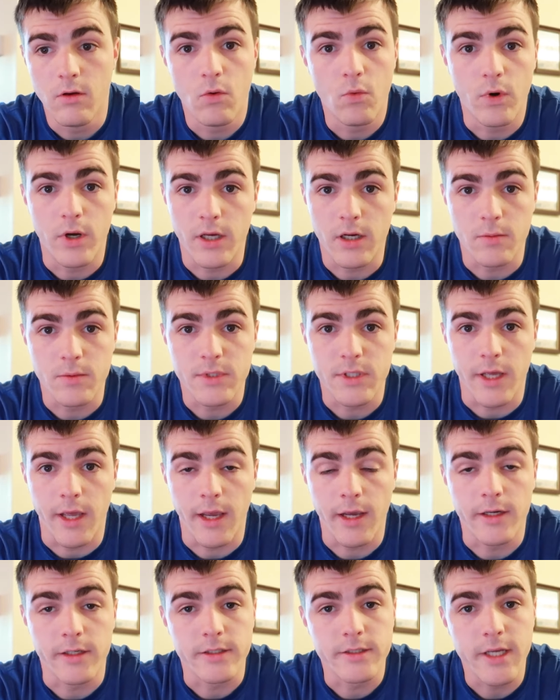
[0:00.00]
when it comes to
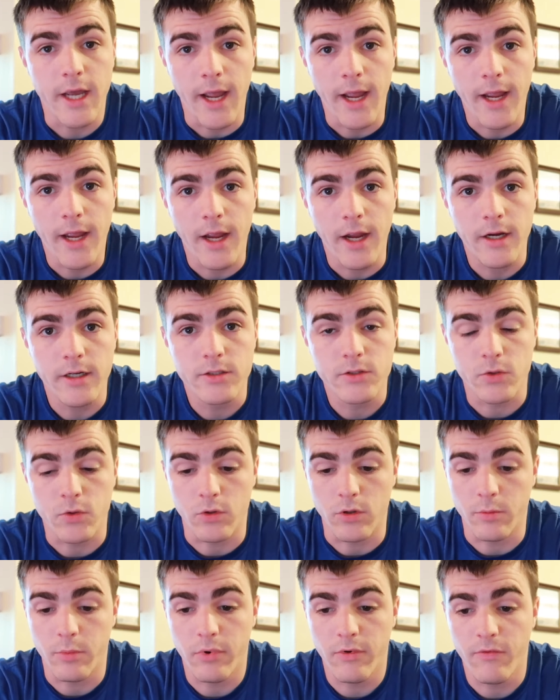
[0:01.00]
hanging tags
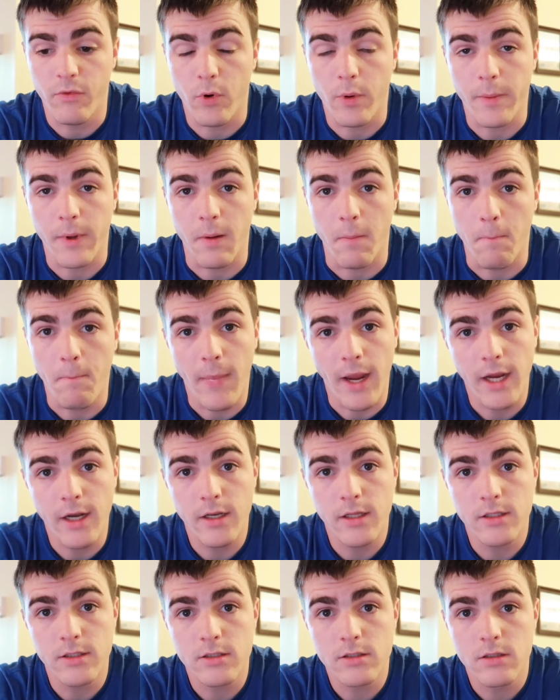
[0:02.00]
or performing a
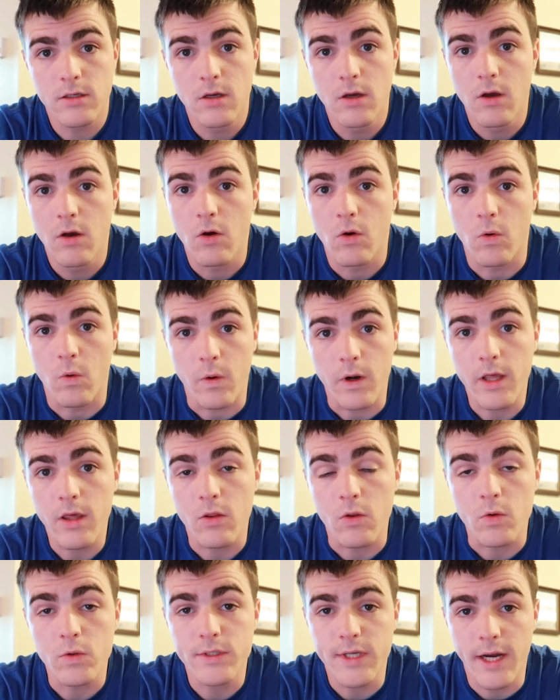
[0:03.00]
maintenance or any
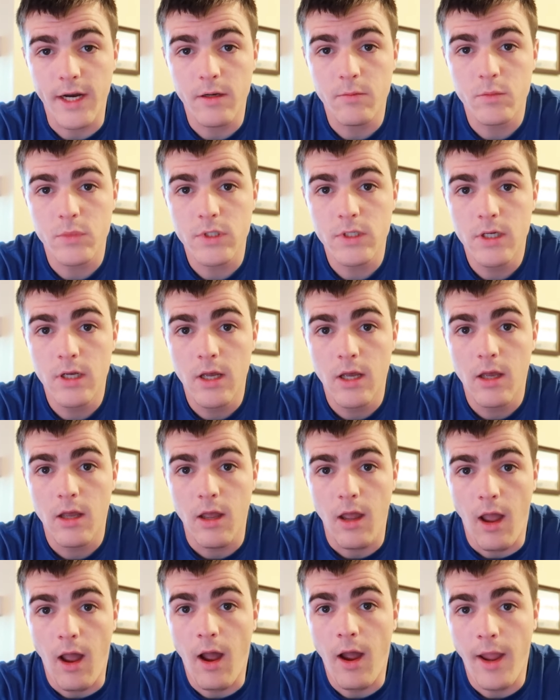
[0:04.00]
of those items,
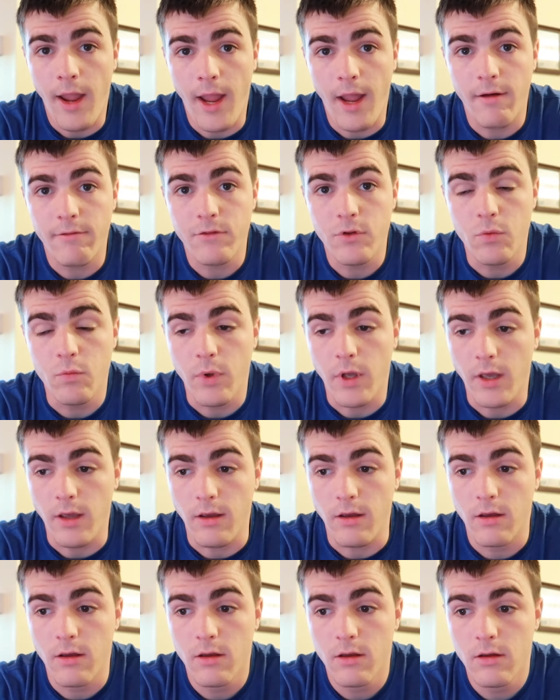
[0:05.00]
I have to
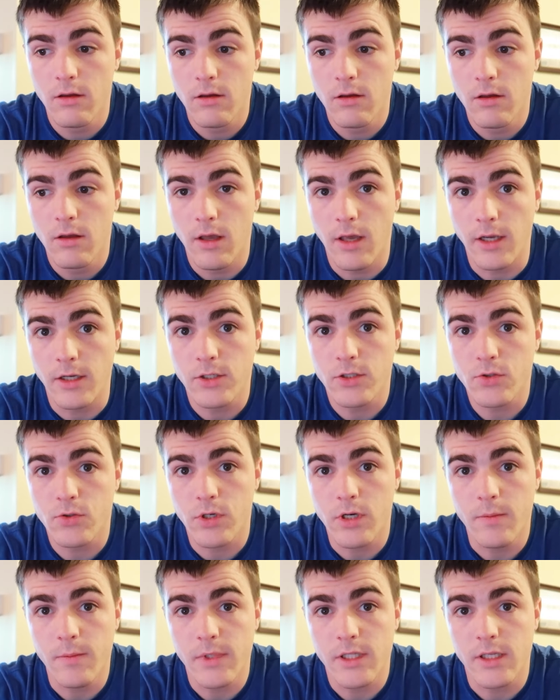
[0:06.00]
pay
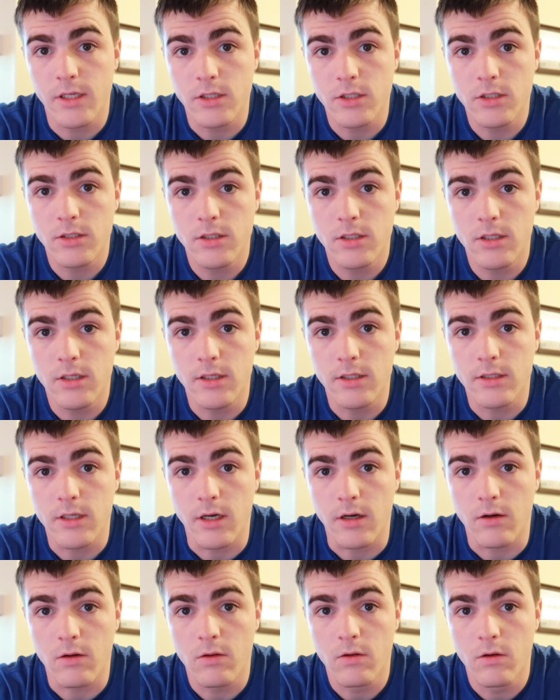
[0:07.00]
extreme attention to
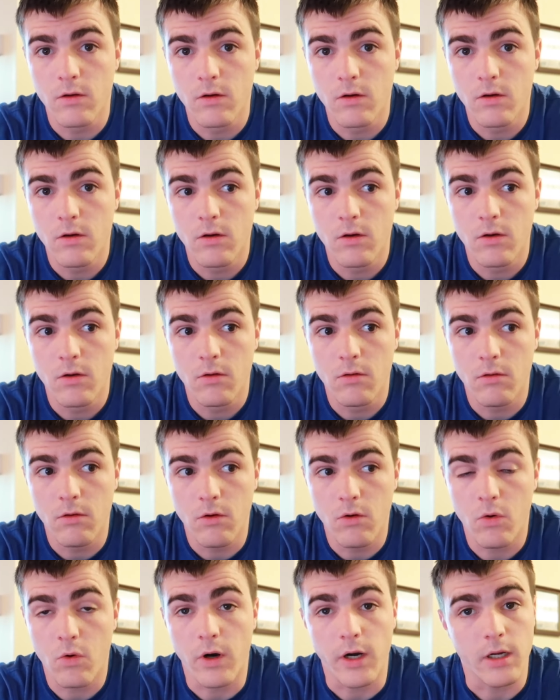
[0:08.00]
detail,
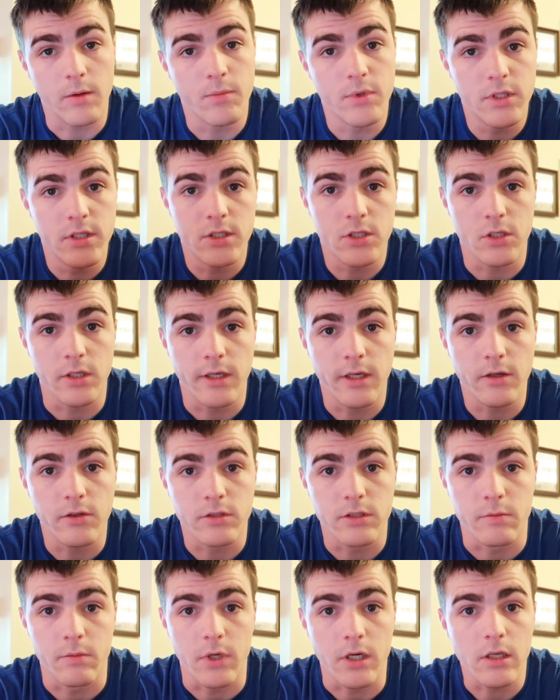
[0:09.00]
or I could potentially kill
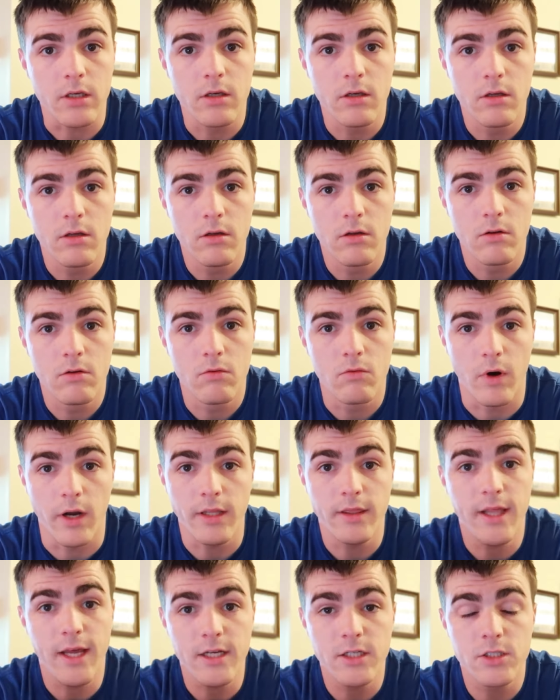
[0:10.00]
somebody,
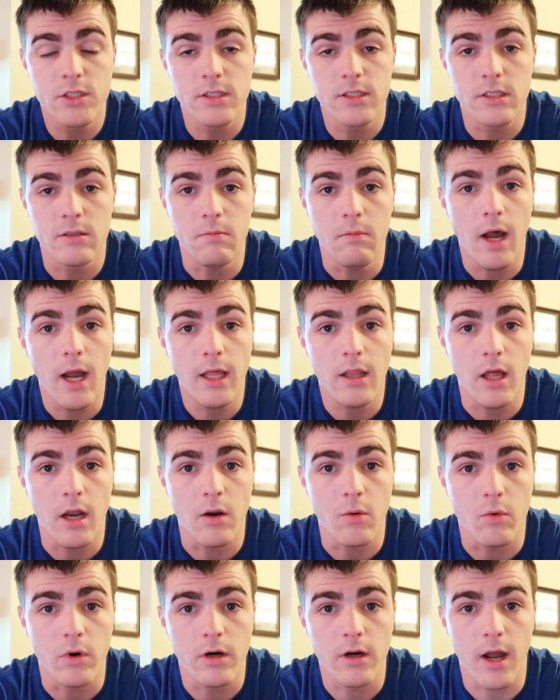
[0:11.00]
right? That's just in my line
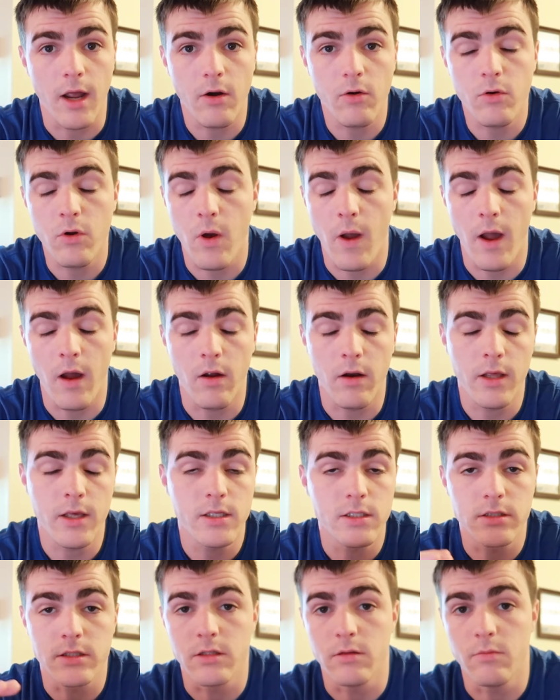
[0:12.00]
of work. I don't know how it
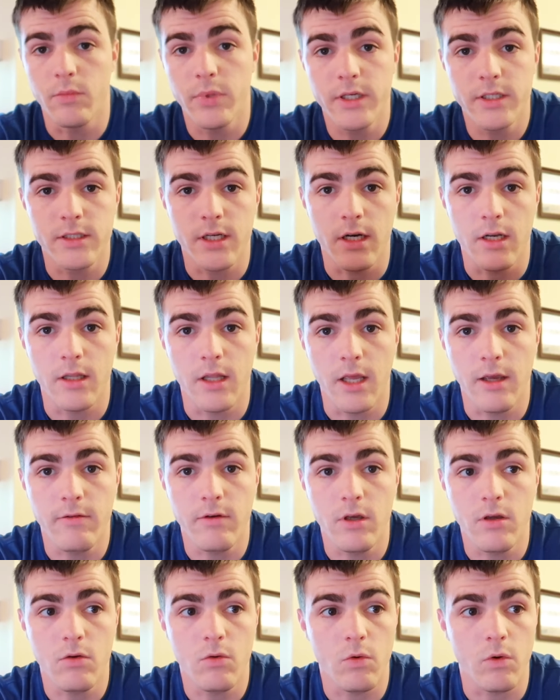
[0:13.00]
is in the big side of the
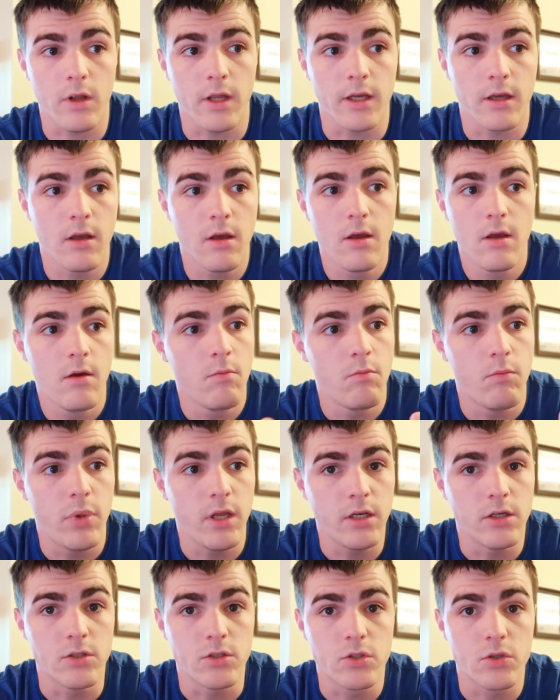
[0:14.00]
Navy or like
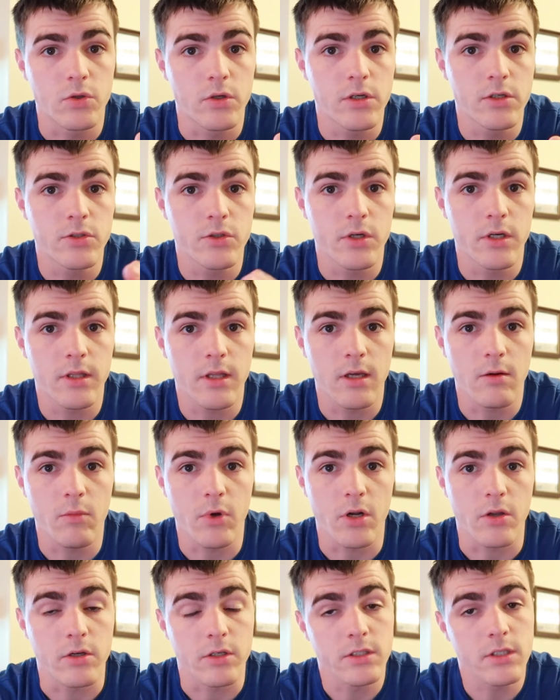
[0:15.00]
big destroyers or anything,
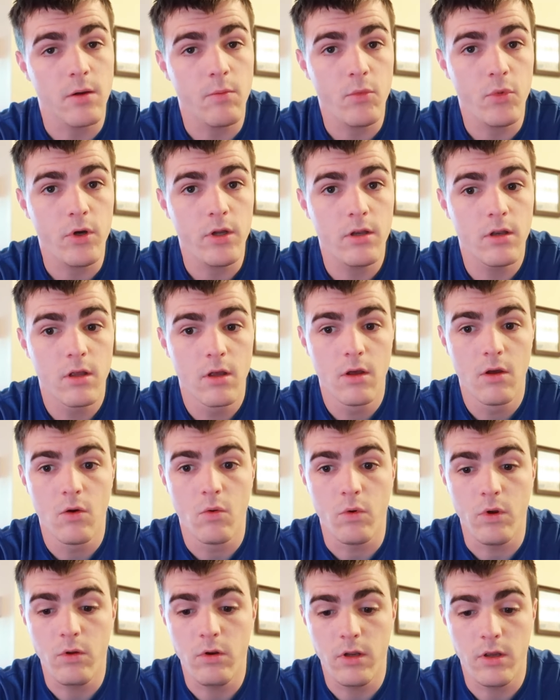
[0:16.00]
but on a submarine,
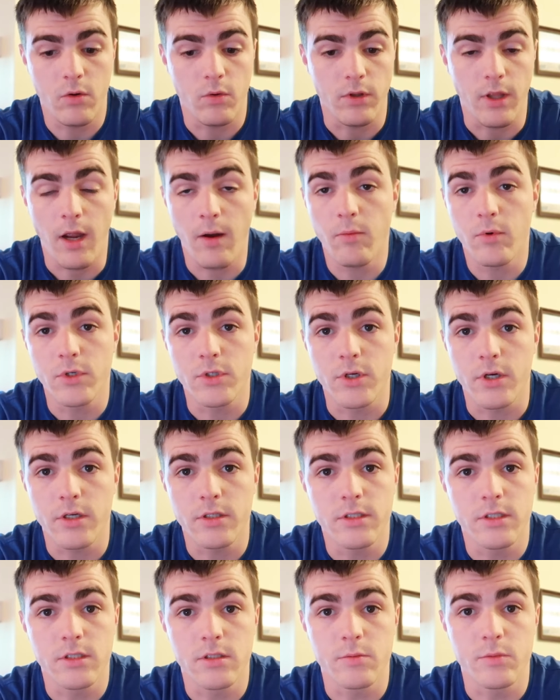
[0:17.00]
we deal with high pressure air
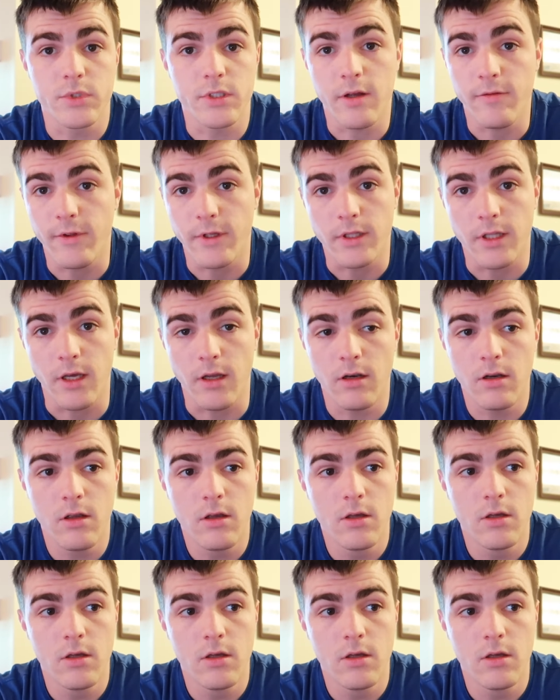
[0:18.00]
systems, stuff like that.